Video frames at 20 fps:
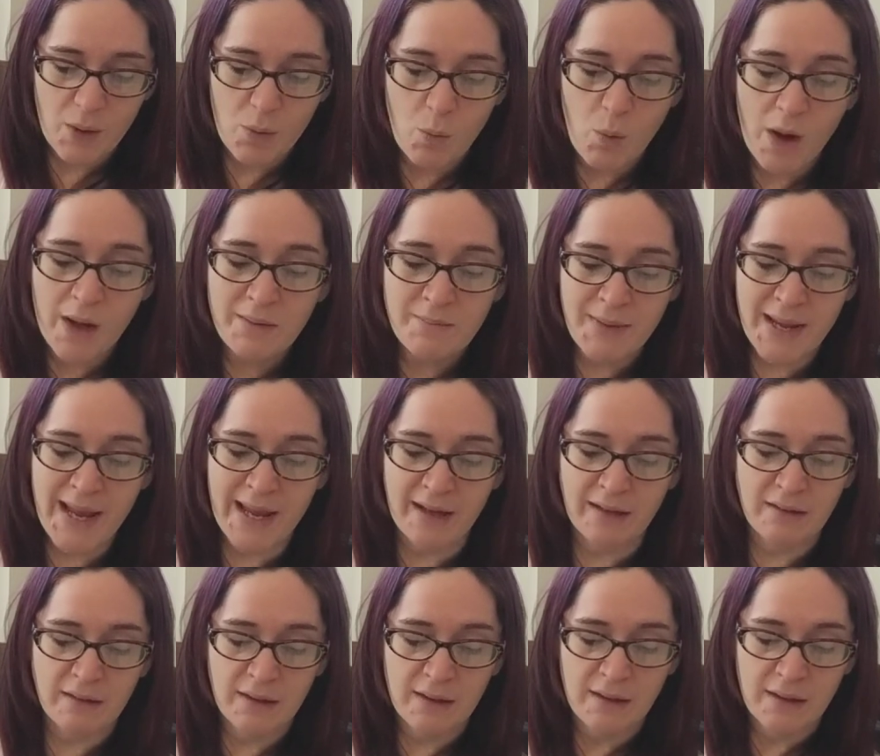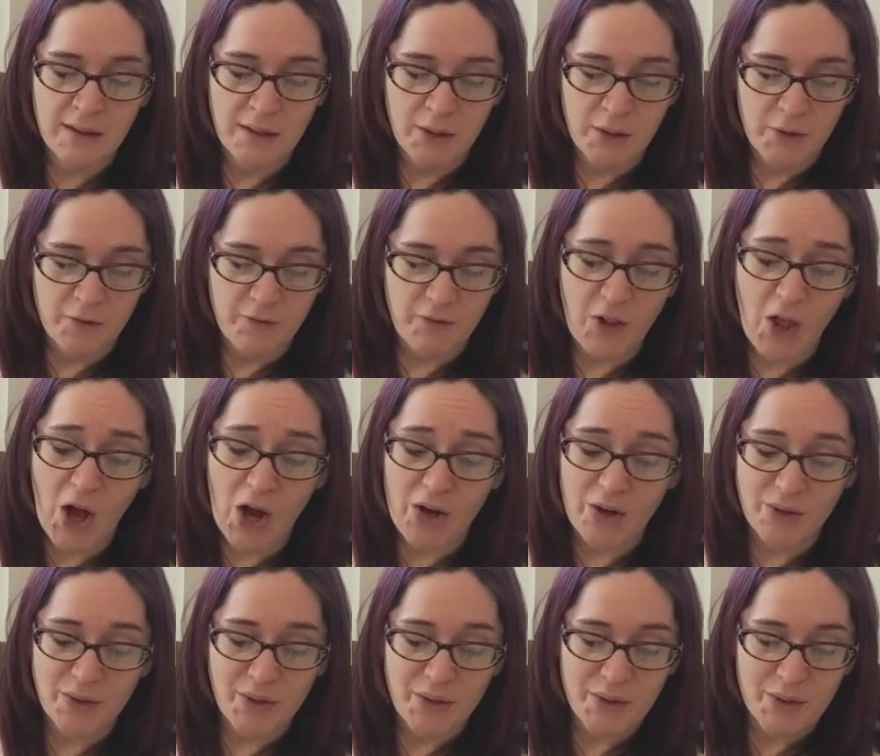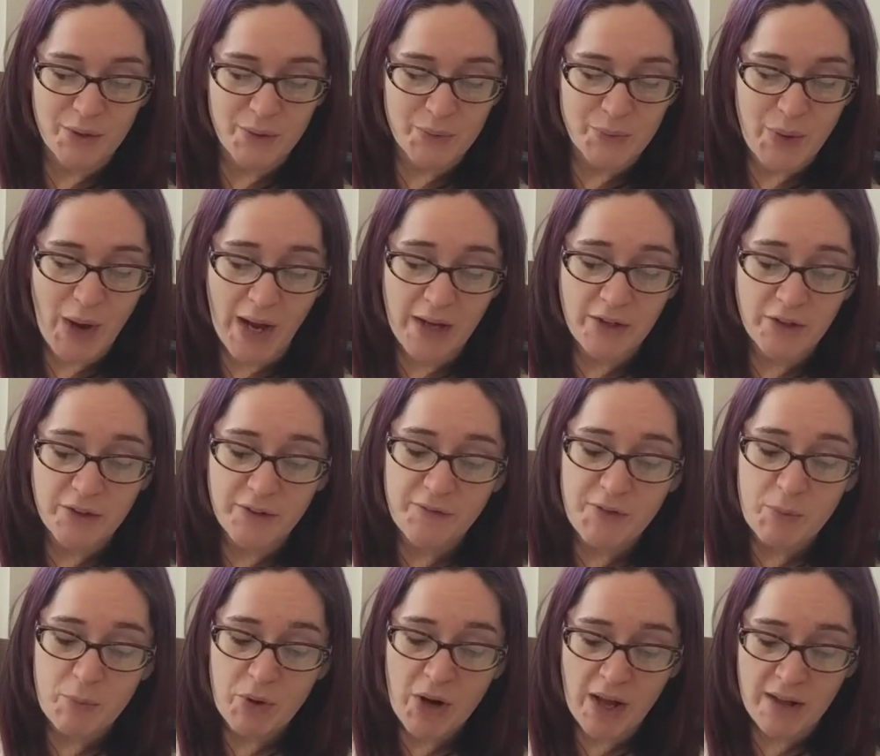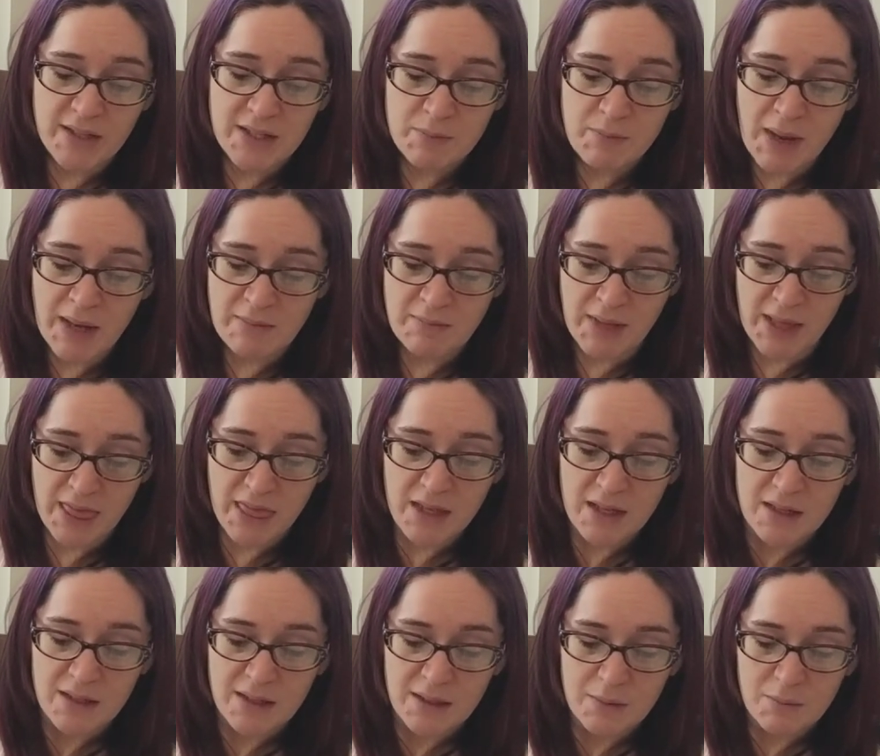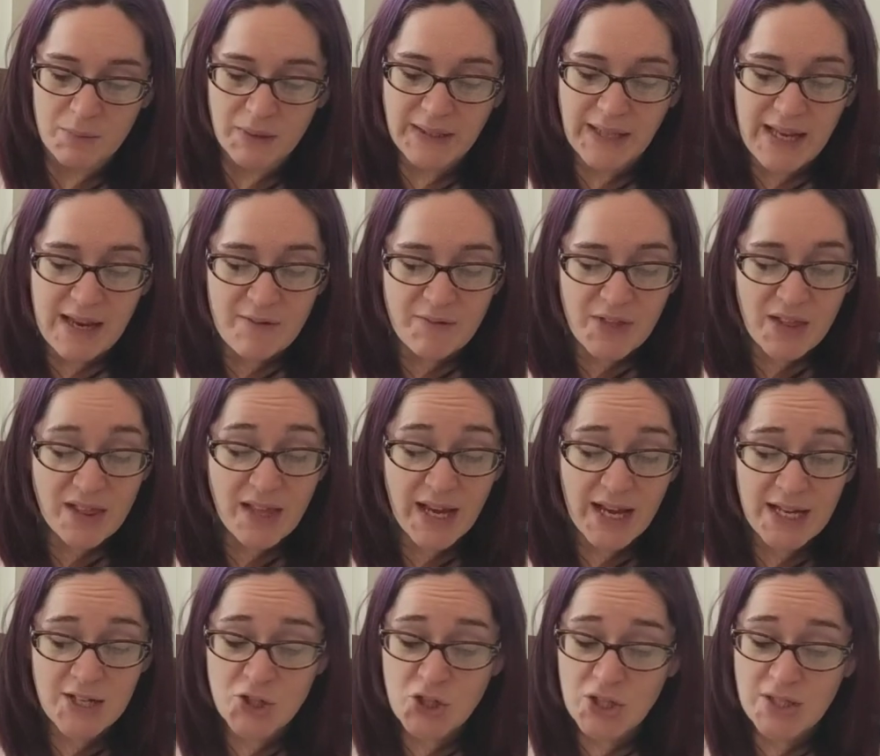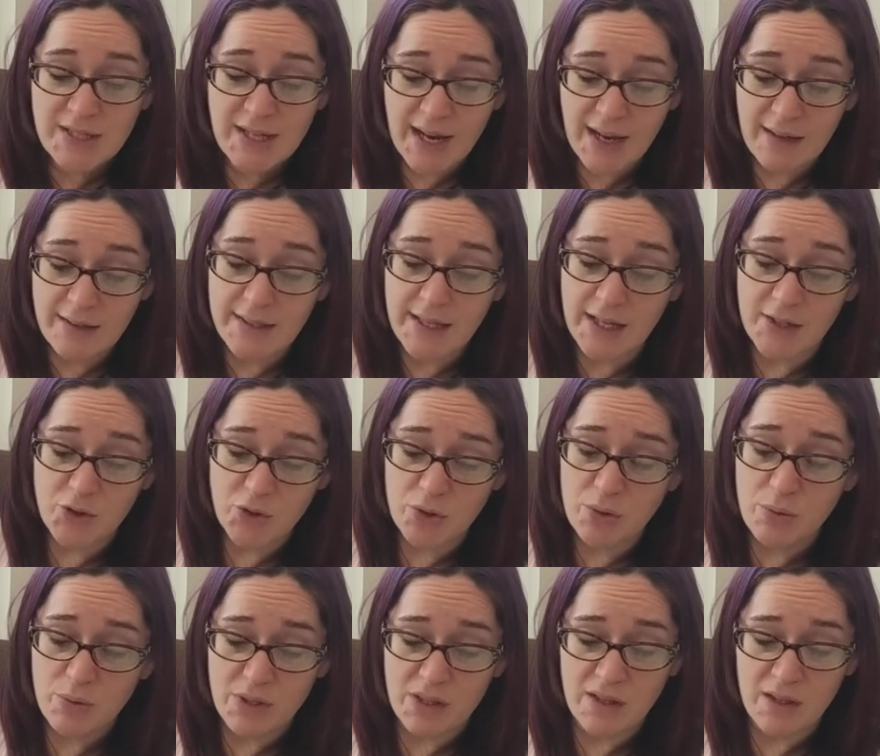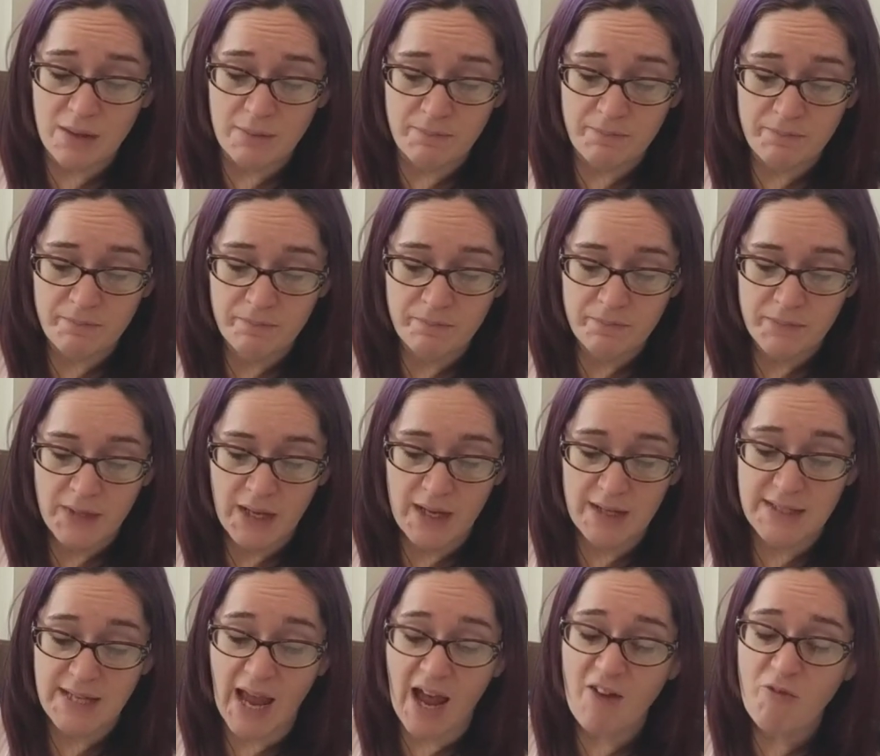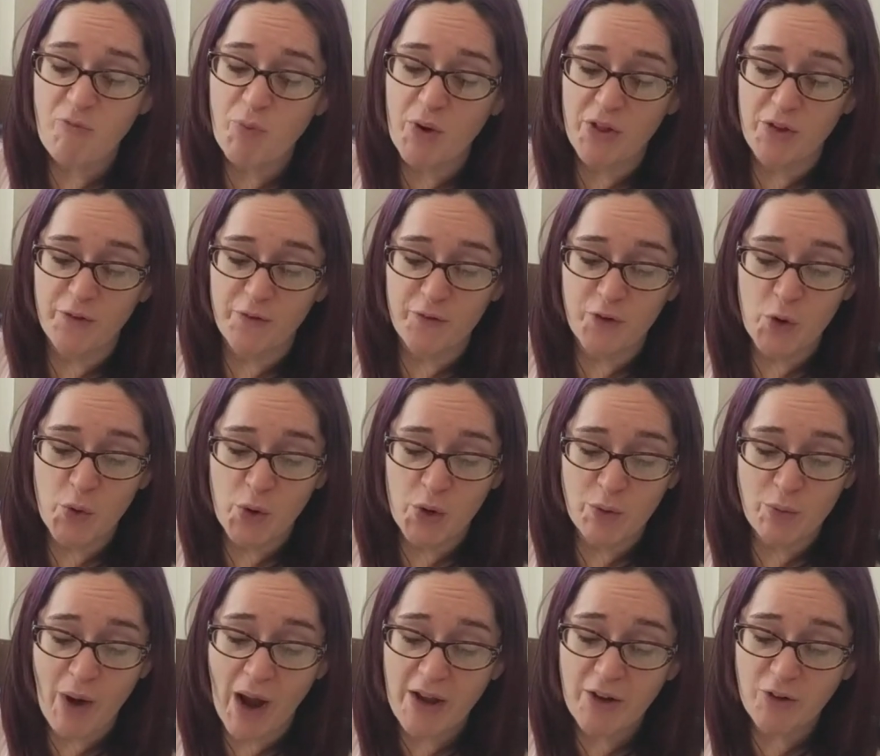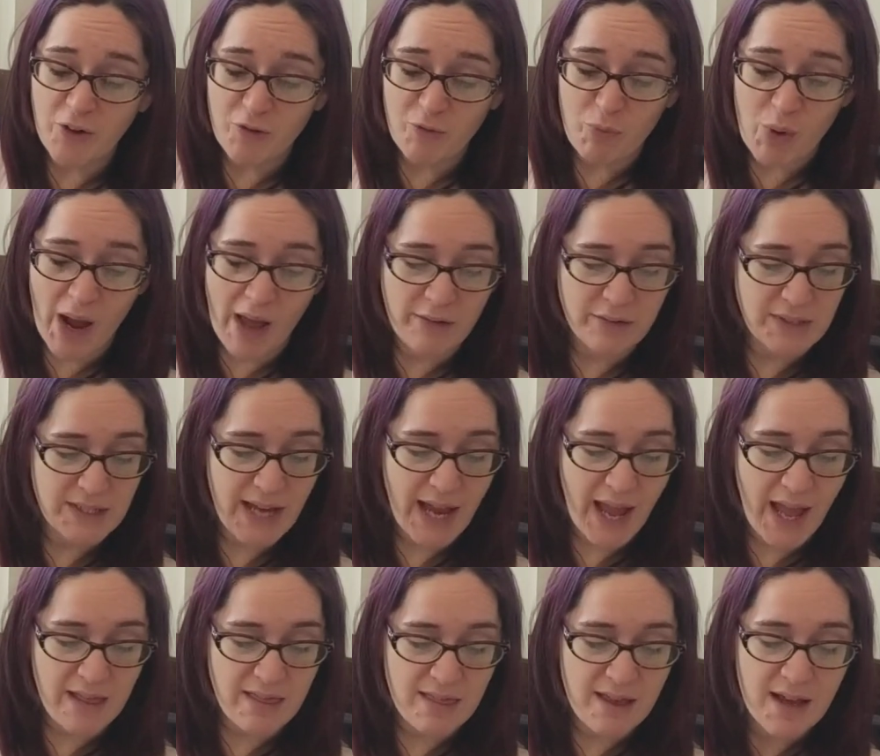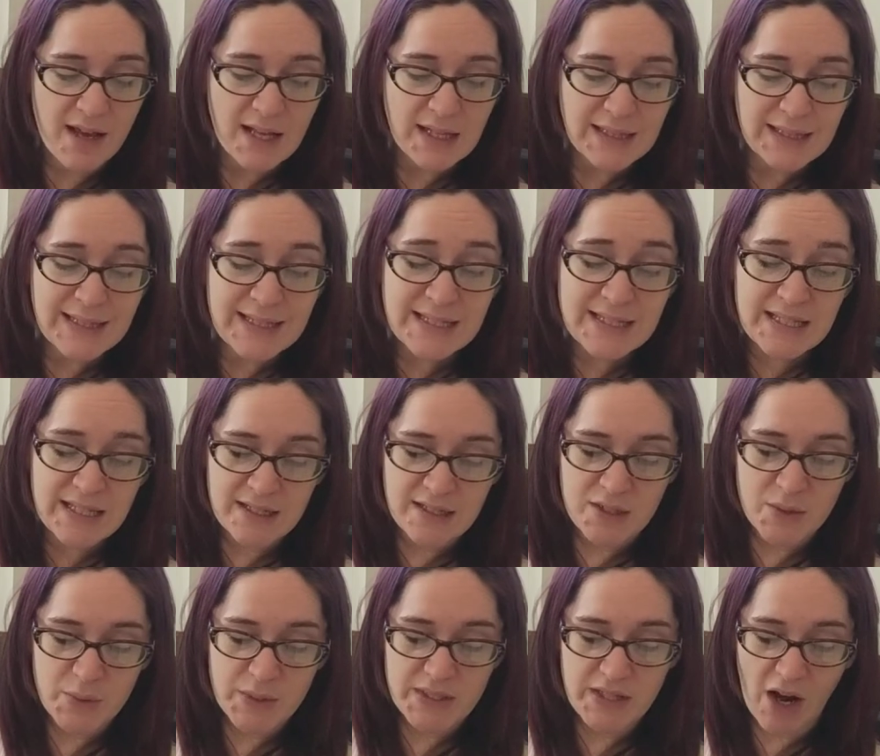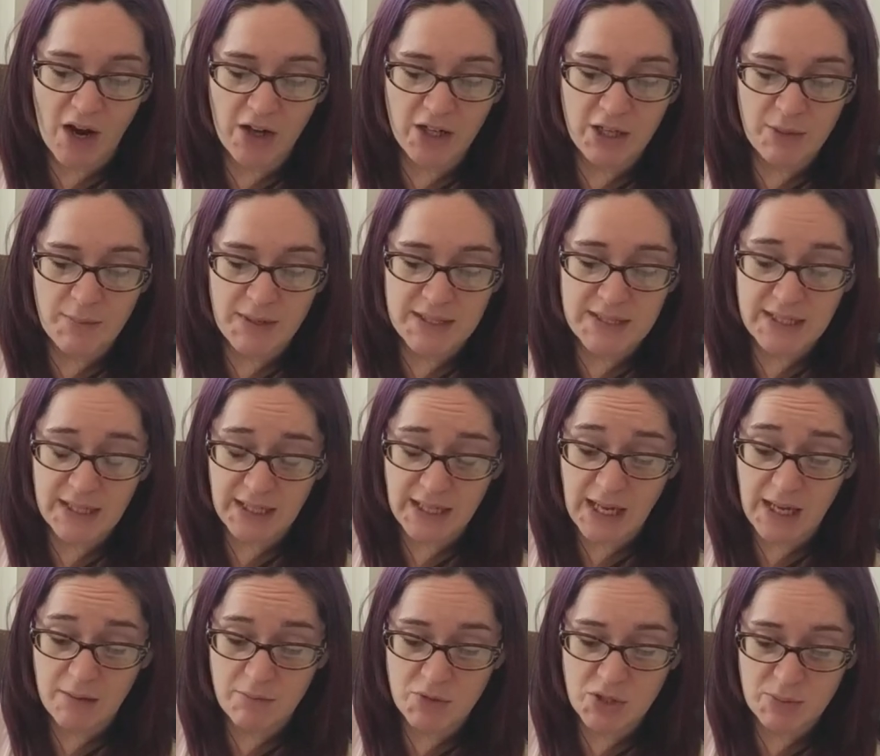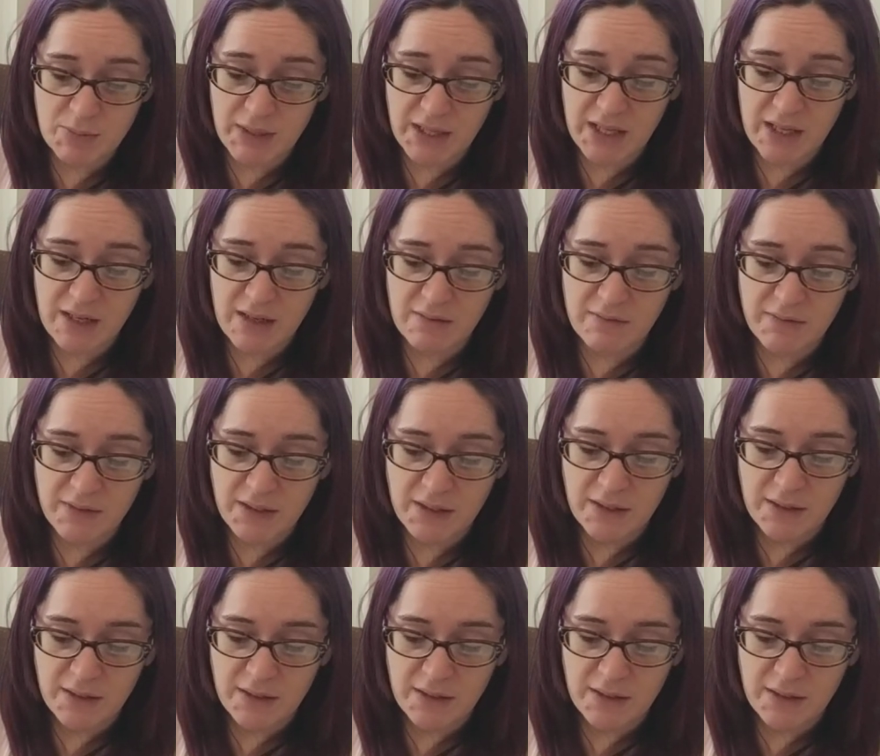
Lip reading: One man, Flar, rider of the Bronze Menmouth, believed that the ancient tales had truth in them. His half-brother Fnor, rider of Brown Kent, listened to his arguments and came to believe.